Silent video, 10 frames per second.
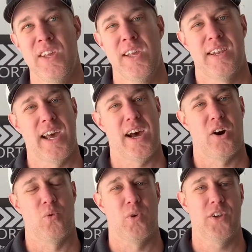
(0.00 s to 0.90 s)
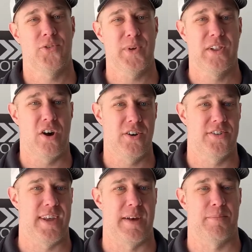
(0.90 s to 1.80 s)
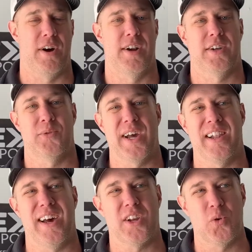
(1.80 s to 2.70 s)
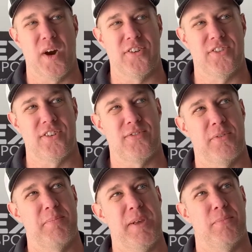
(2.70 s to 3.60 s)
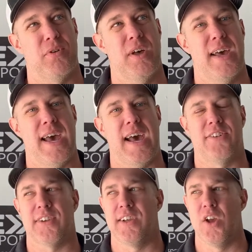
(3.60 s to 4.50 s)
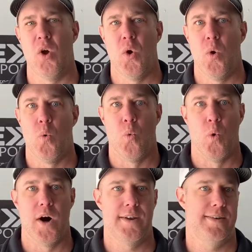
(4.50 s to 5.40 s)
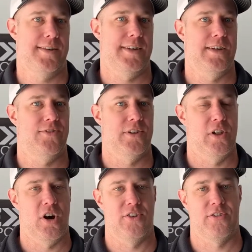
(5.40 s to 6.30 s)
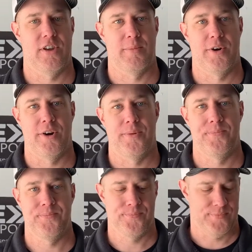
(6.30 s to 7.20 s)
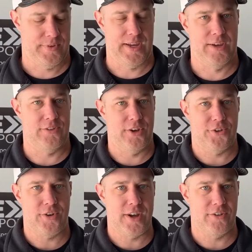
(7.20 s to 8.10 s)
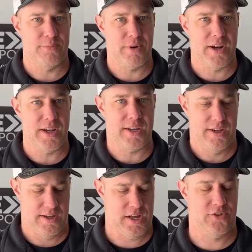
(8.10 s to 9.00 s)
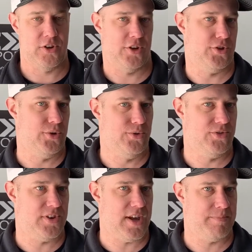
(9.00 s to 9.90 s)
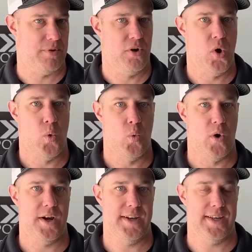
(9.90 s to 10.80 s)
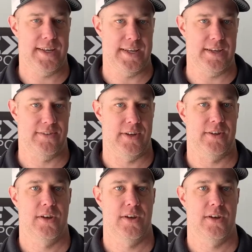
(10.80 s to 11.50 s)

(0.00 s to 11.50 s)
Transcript: Now, once we launched that product, we got a lot of questions from people asking, what is the launch limiter? Is it a Transbrake? Is it a two-step? What is it?